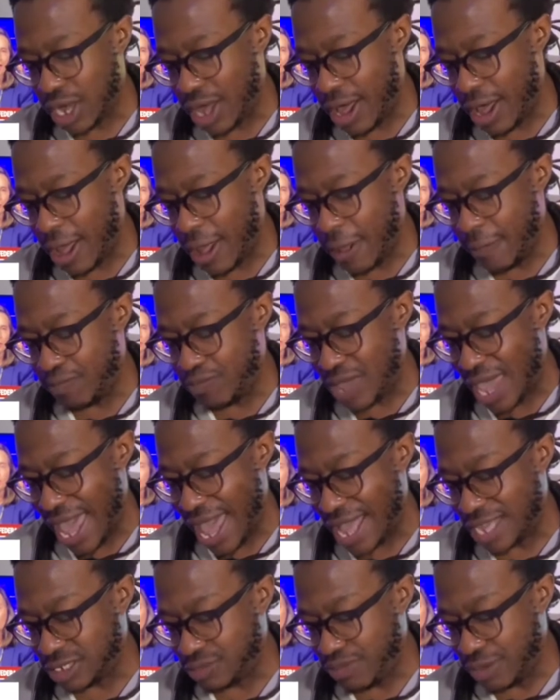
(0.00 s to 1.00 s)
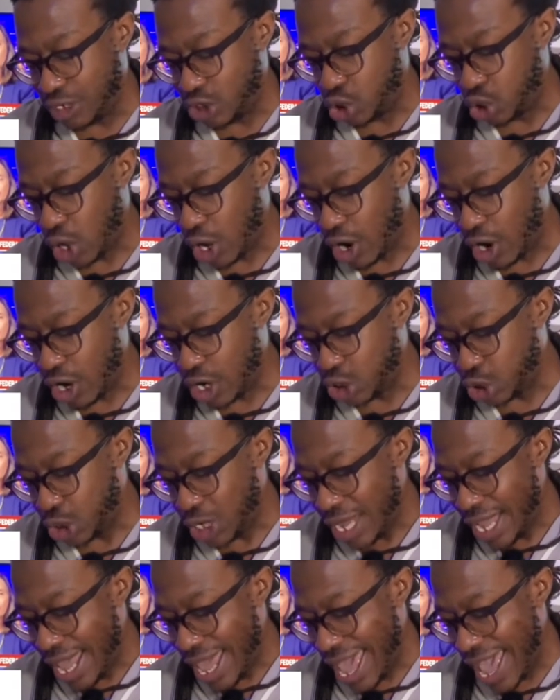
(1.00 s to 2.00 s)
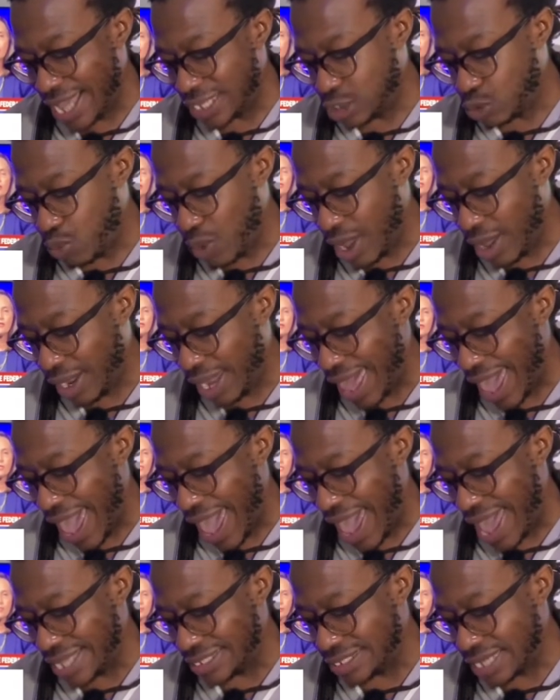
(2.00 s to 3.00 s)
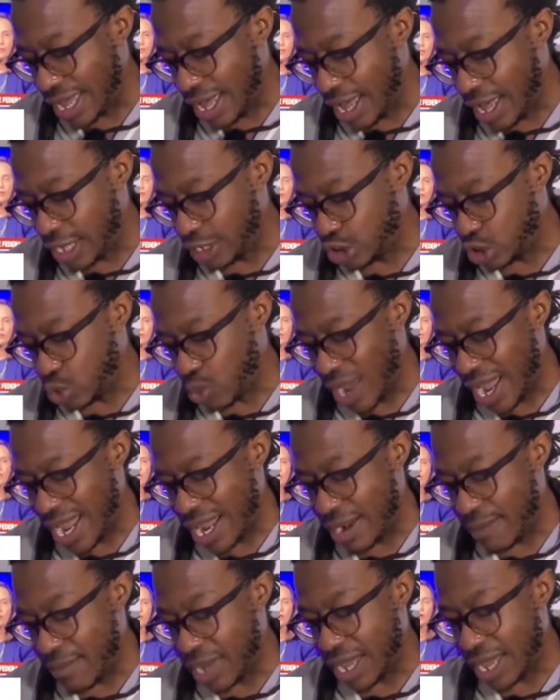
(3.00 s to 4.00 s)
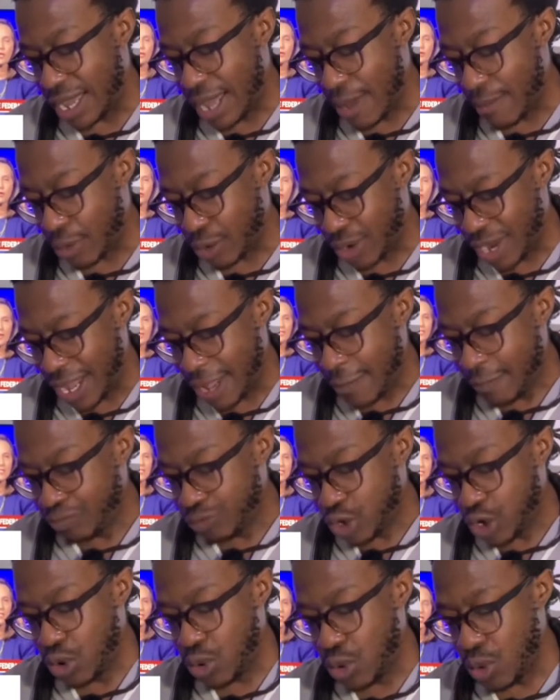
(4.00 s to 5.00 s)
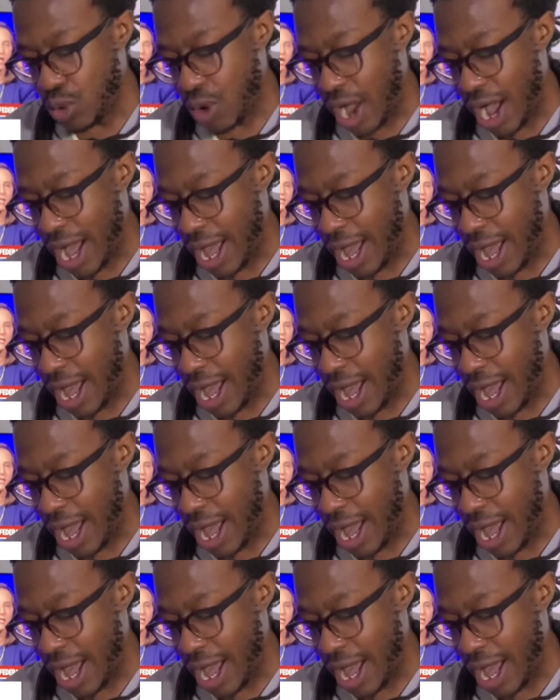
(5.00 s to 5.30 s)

has been charged, as well as Dwayne Montgomery, who